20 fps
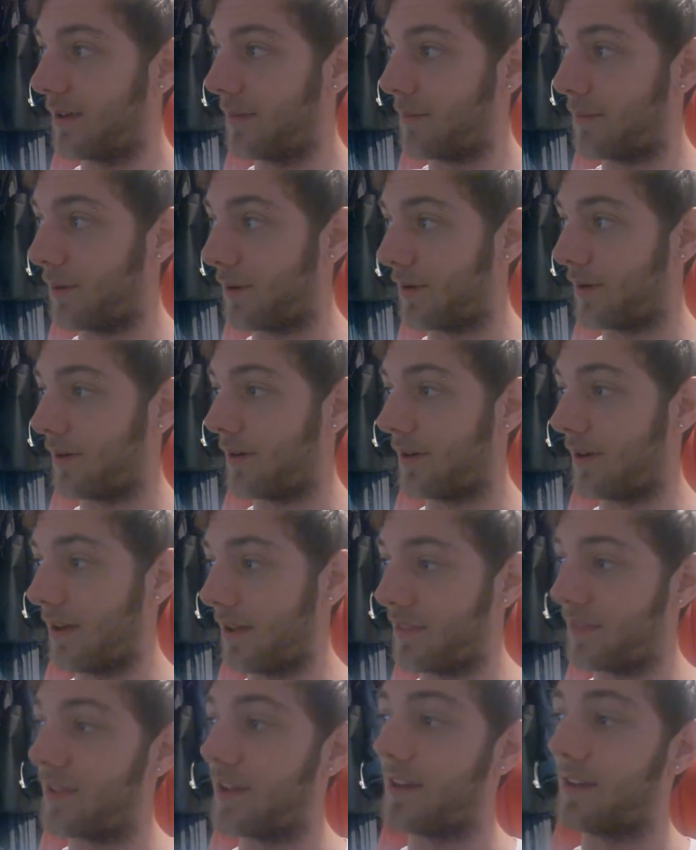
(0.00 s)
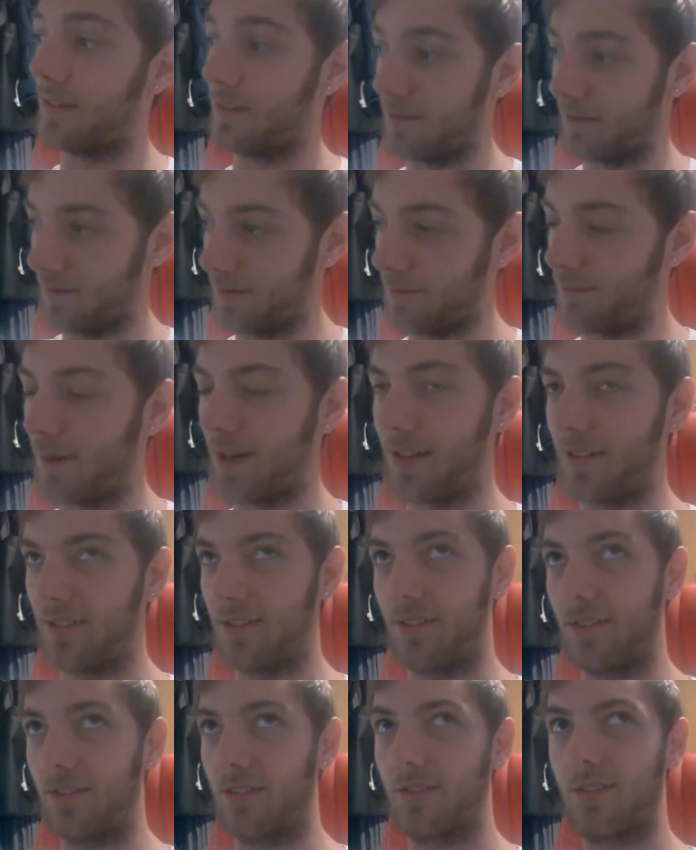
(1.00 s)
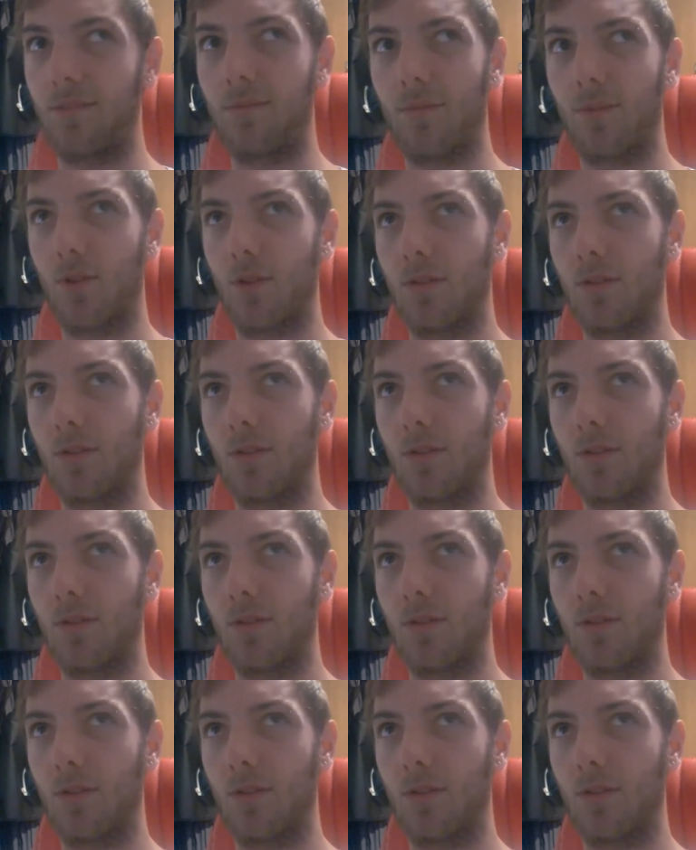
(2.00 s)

But, and then bass is